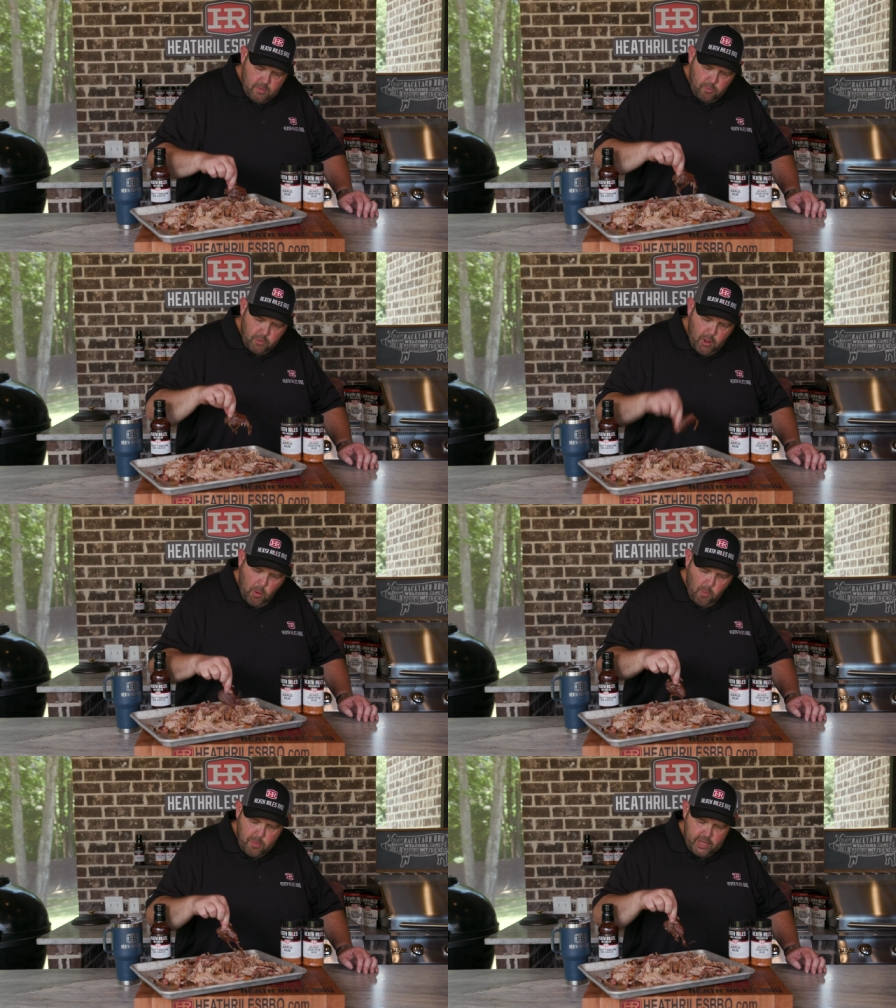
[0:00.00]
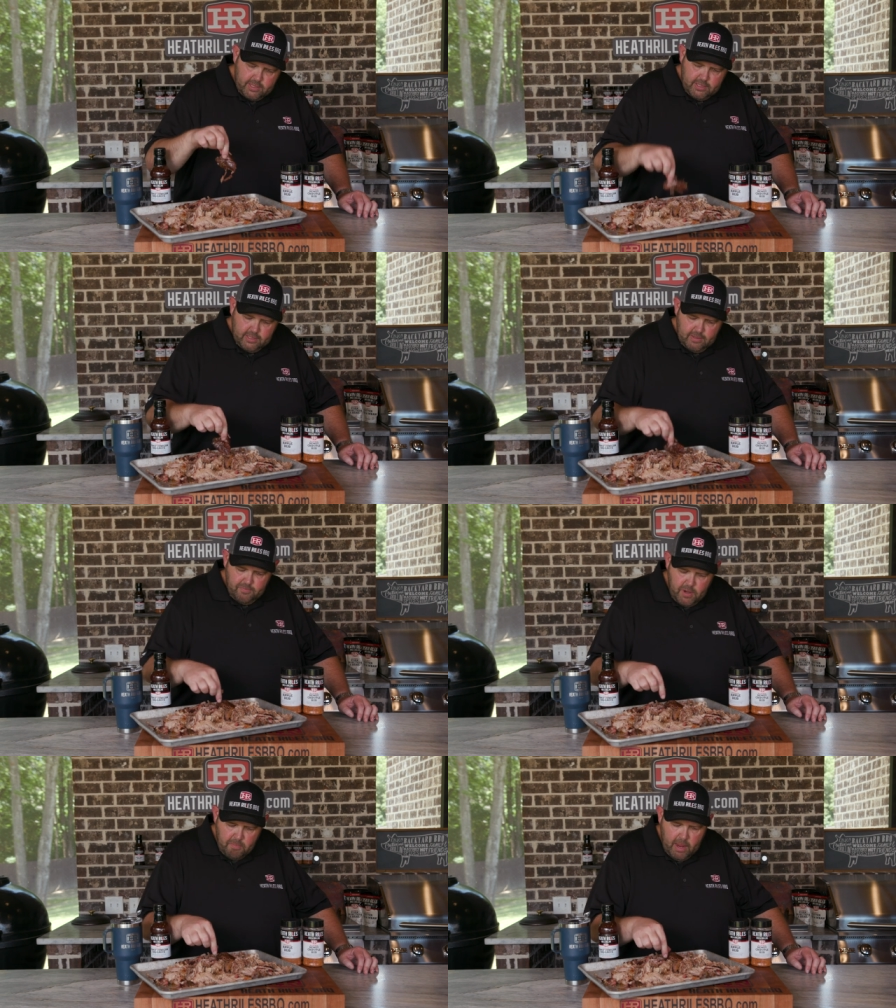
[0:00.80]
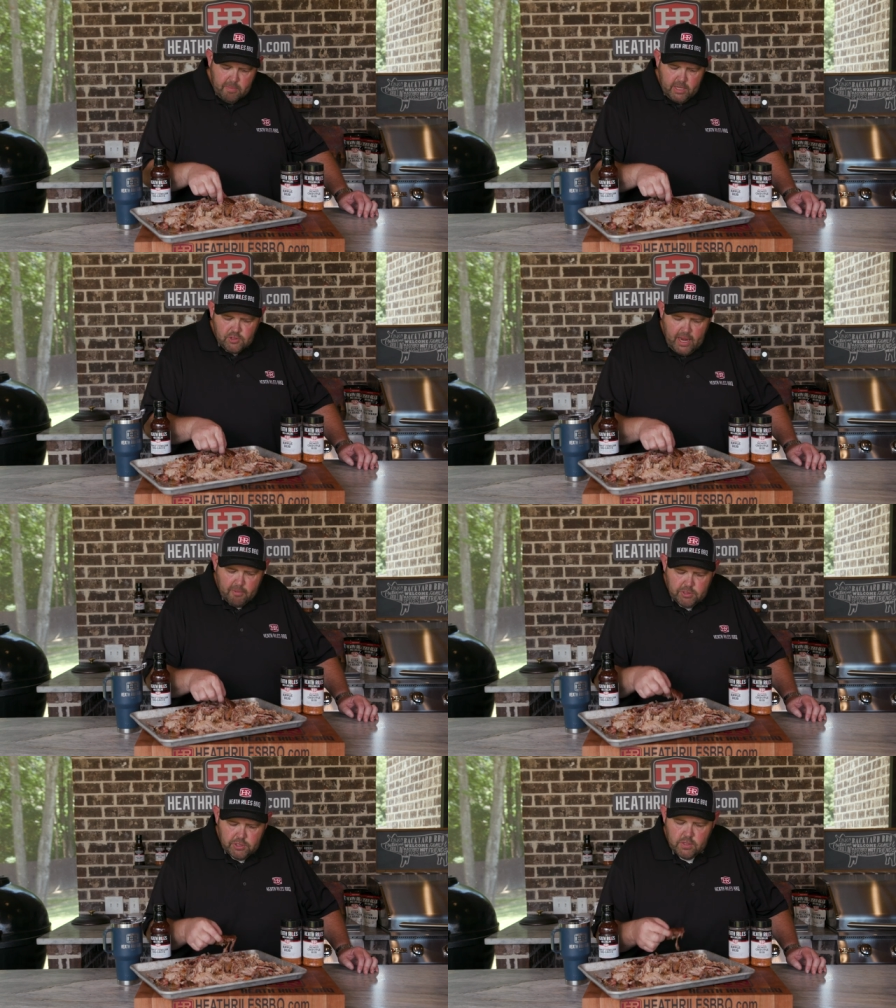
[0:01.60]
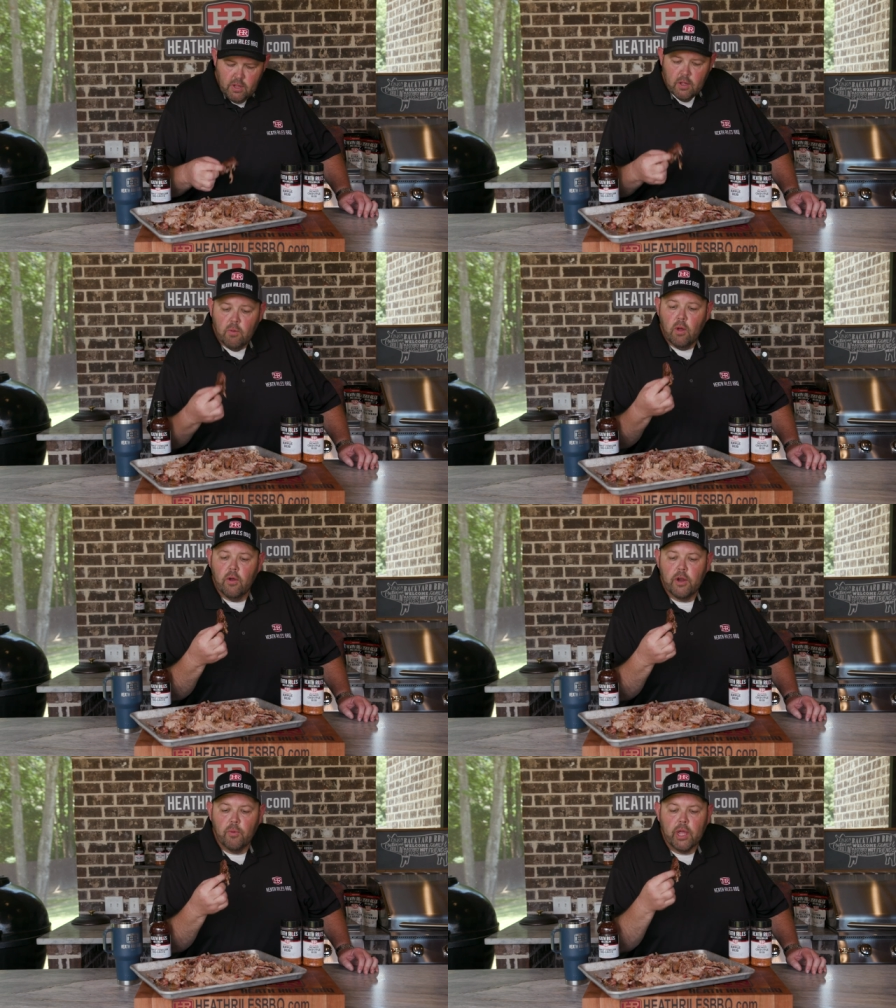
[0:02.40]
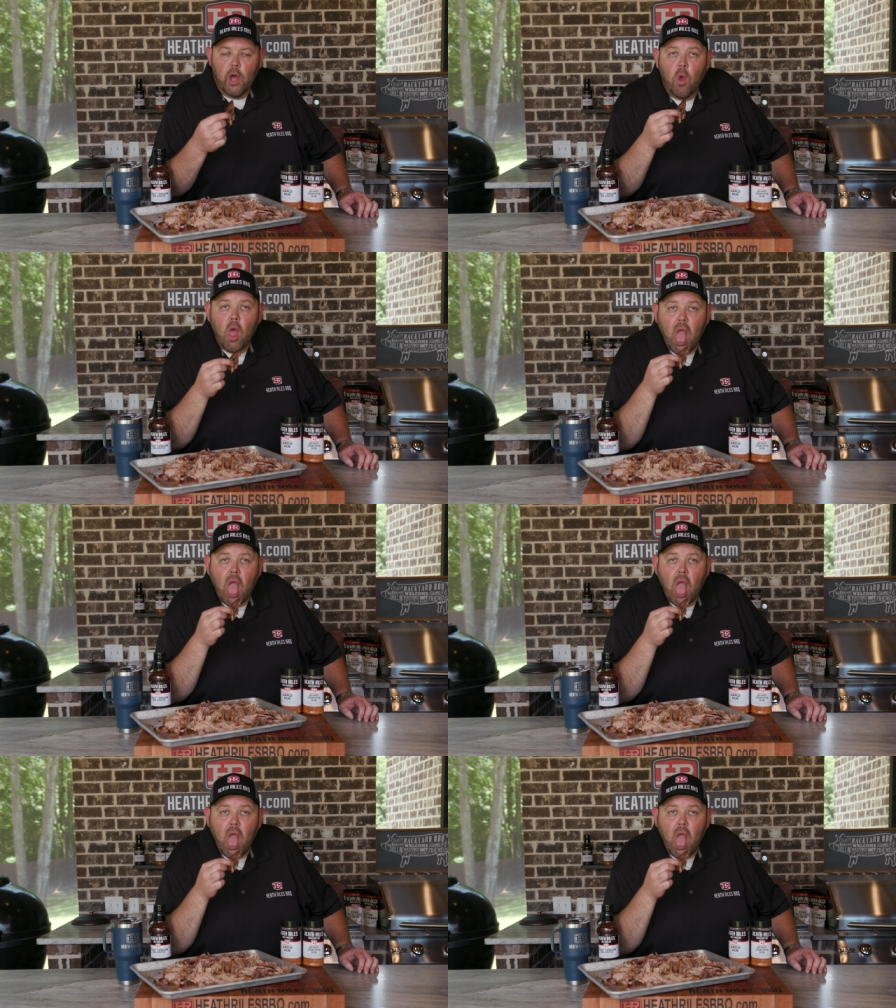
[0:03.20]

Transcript: I want the whole piece. gonna make me a sandwich. Well, here we go.